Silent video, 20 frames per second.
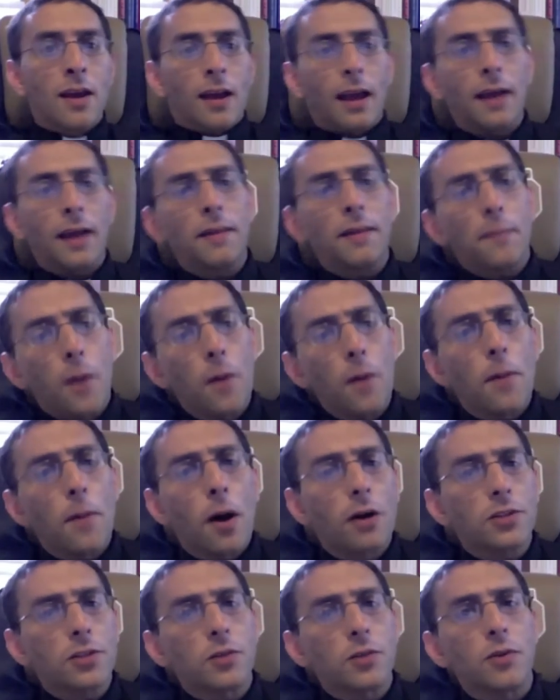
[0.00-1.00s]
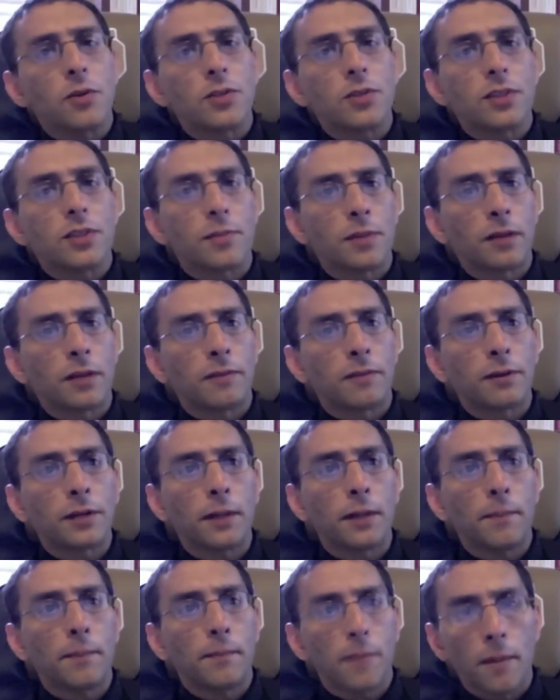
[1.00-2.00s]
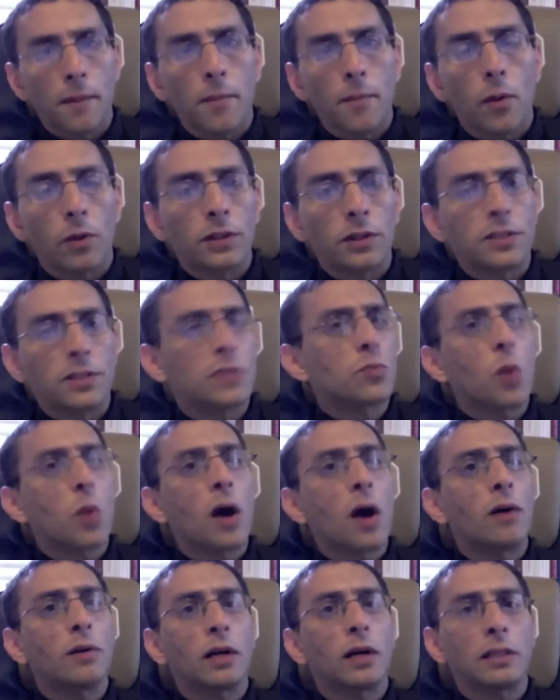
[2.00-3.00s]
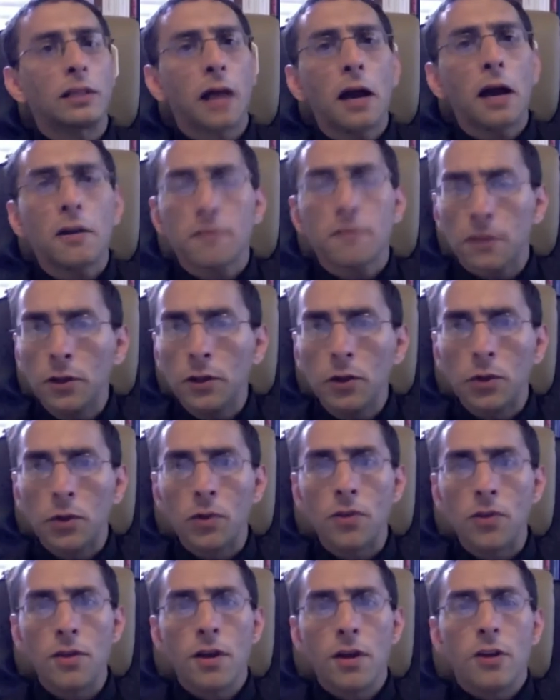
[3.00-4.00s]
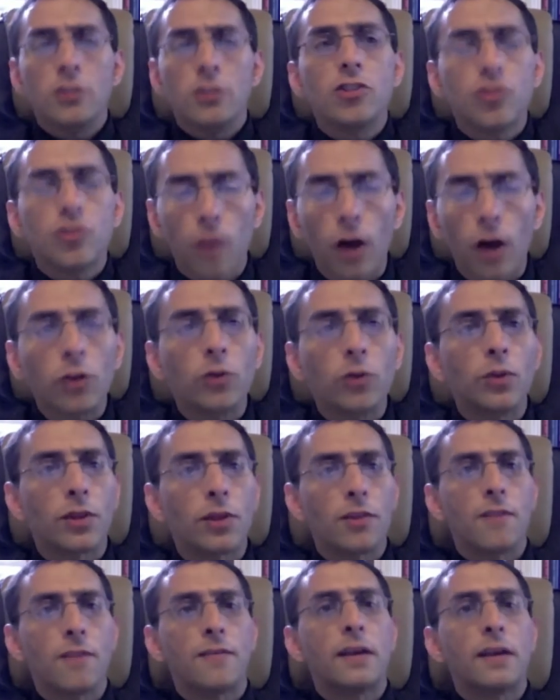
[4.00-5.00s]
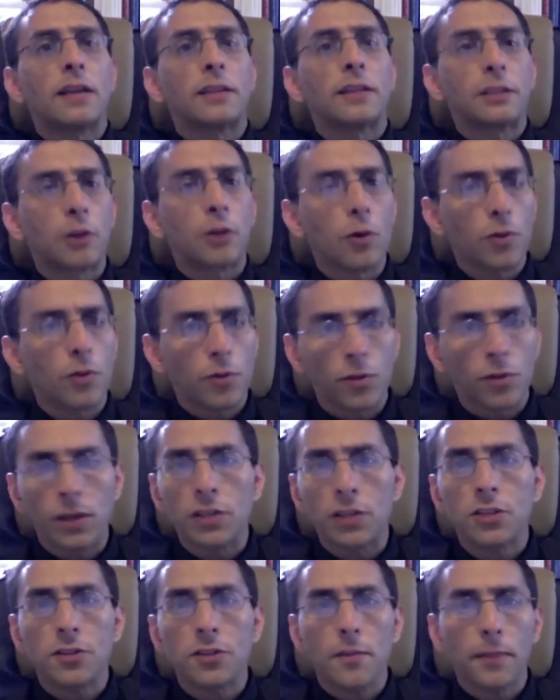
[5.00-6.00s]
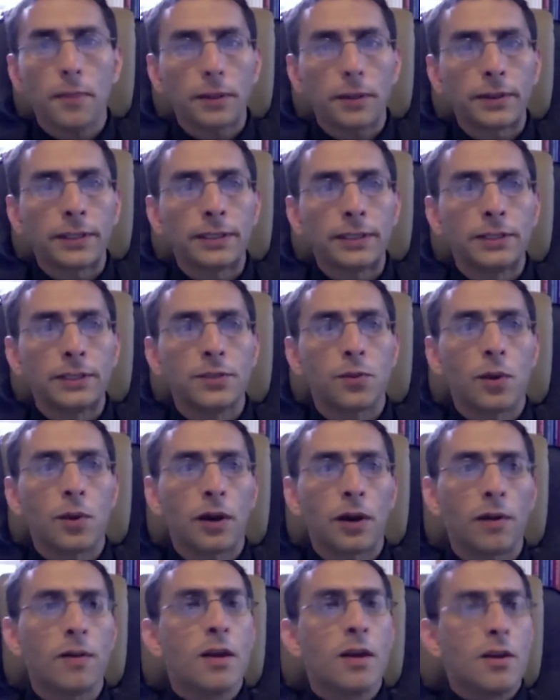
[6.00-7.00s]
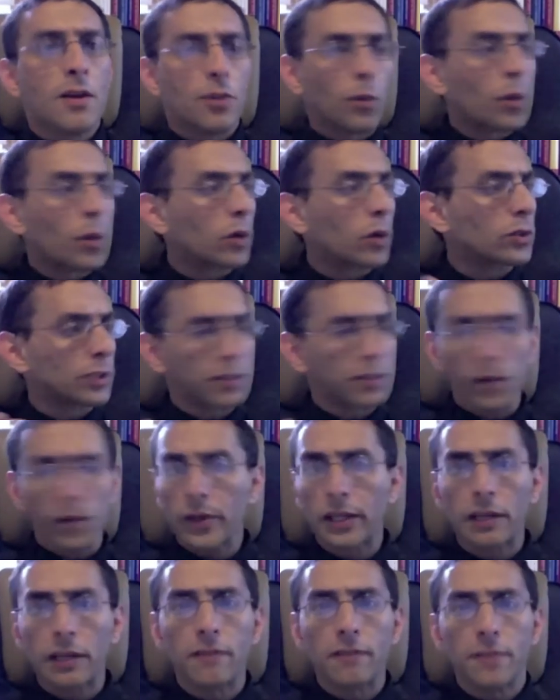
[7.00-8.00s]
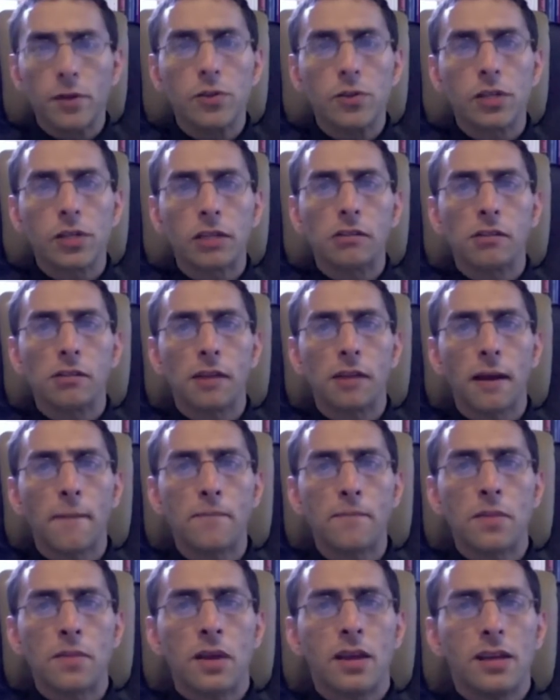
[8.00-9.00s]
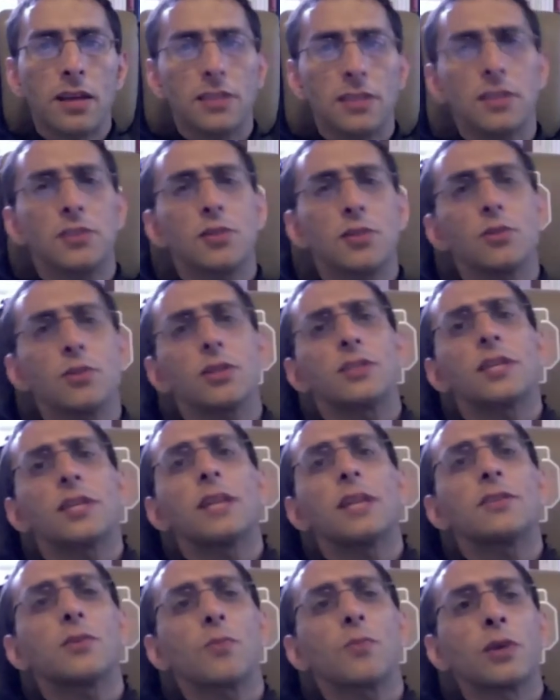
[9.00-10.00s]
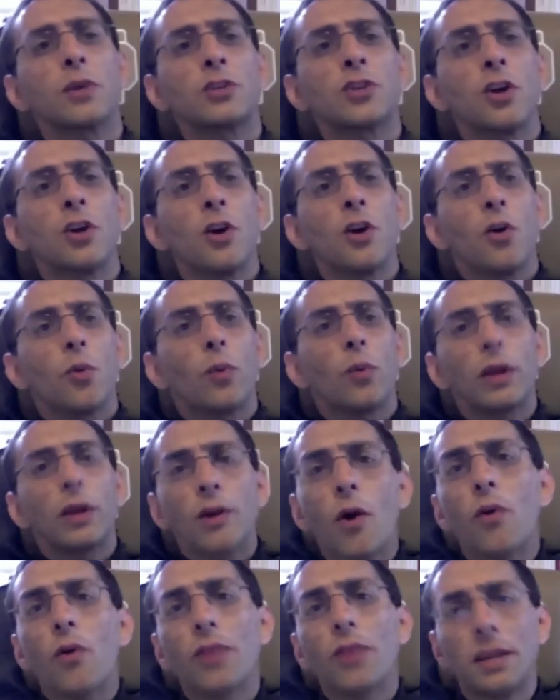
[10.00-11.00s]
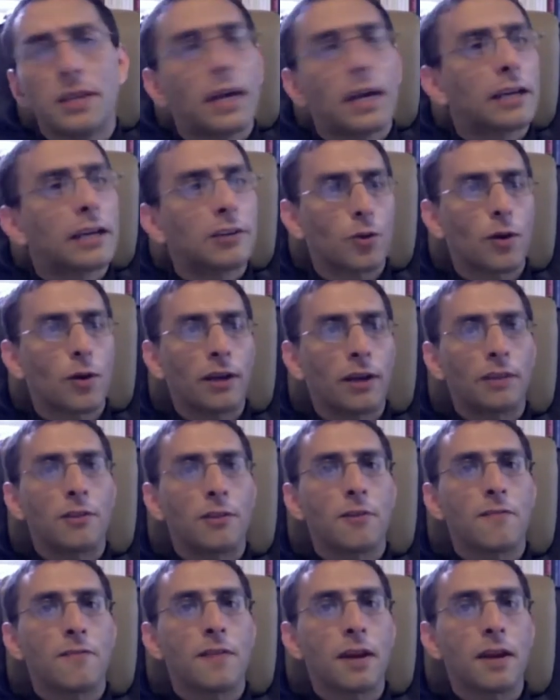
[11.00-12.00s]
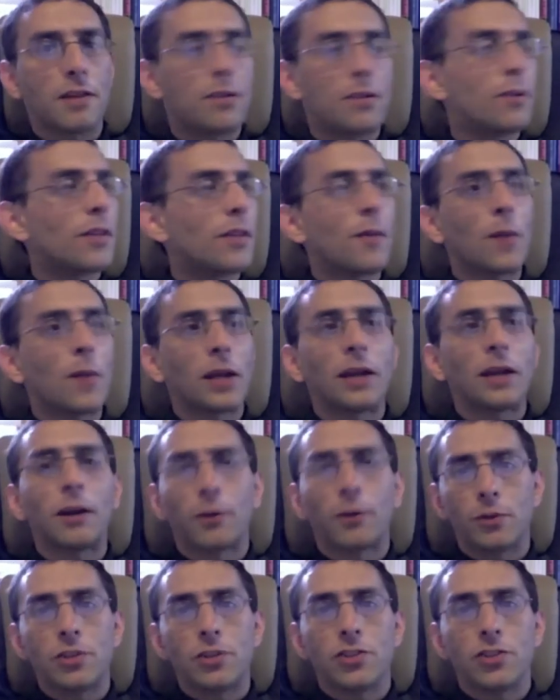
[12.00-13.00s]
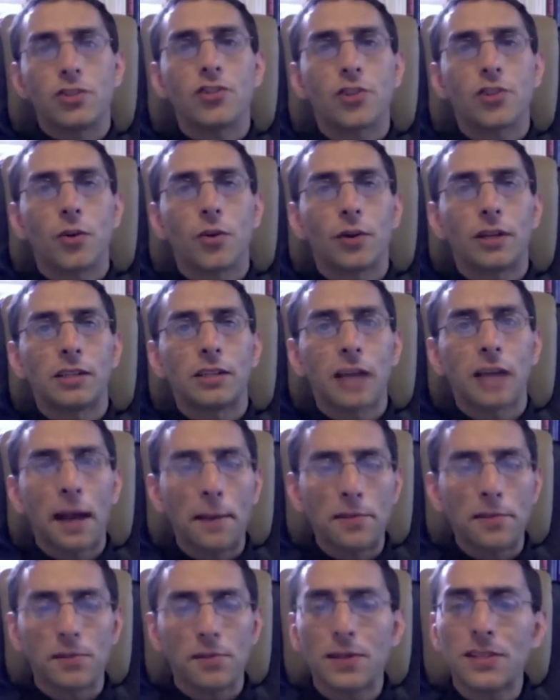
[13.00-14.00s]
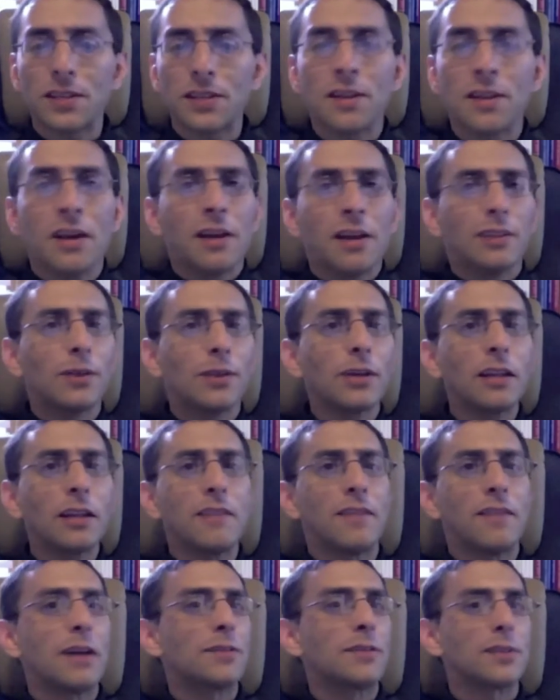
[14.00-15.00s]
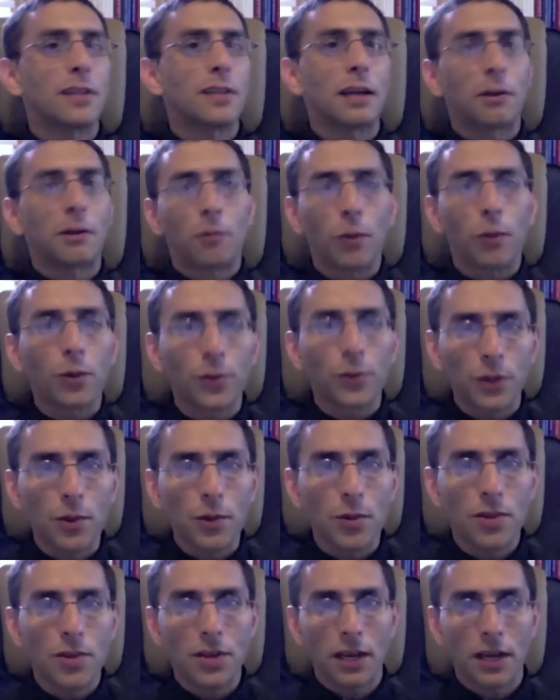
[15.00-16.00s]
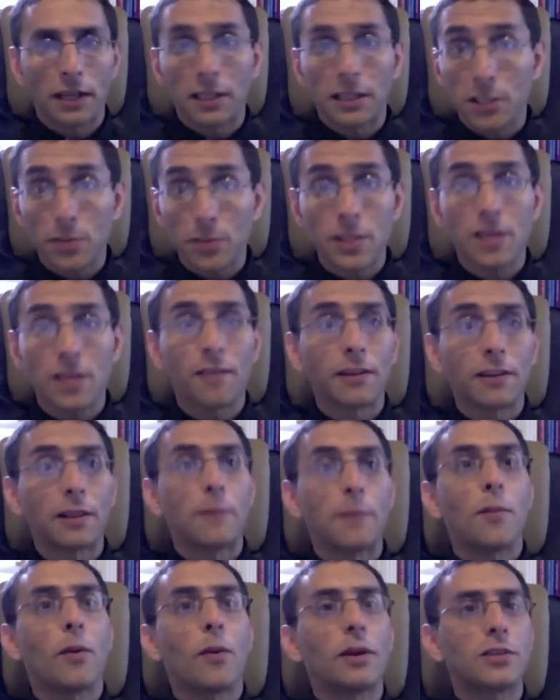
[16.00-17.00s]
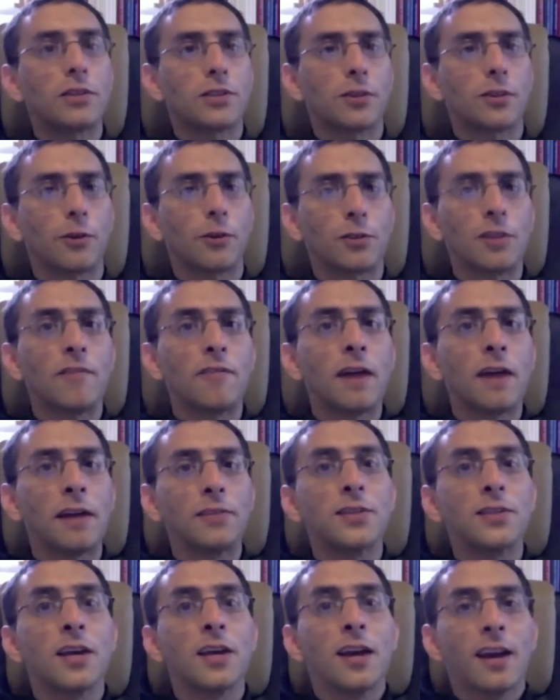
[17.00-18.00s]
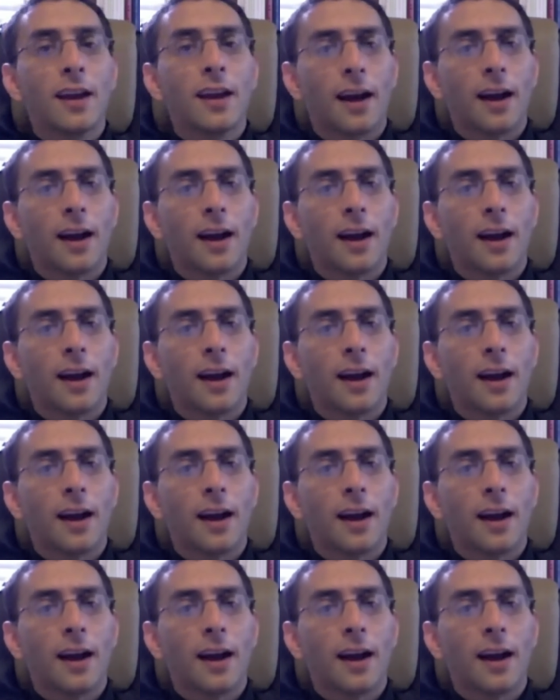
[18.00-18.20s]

And the Pope also notes something very important. He says, while a lot of youth struggle with their faith and go through these periods where the world is very confusing to them, he says, there's a sense in which we know they take joy in their faith. You know, they might not always show it at times, but he said, look at events like World Youth Day, and he specifically points to those events.